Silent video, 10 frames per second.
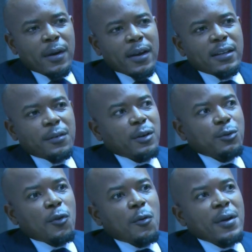ahead if you have to
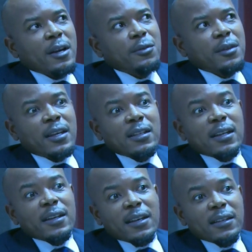compare to the
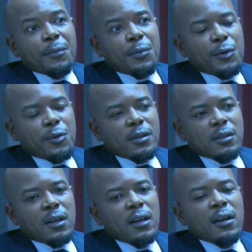yesteryear entrepreneurs.
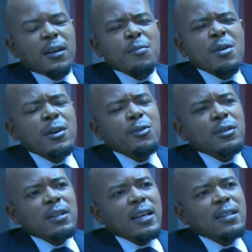Remember those
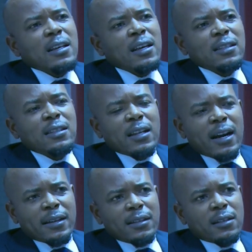guys, they had it
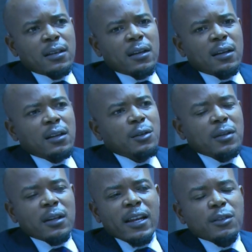hard, you know,
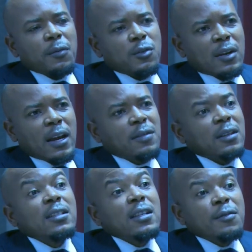the likes of Strive, they
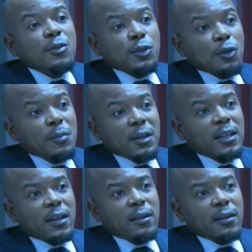didn't have social media.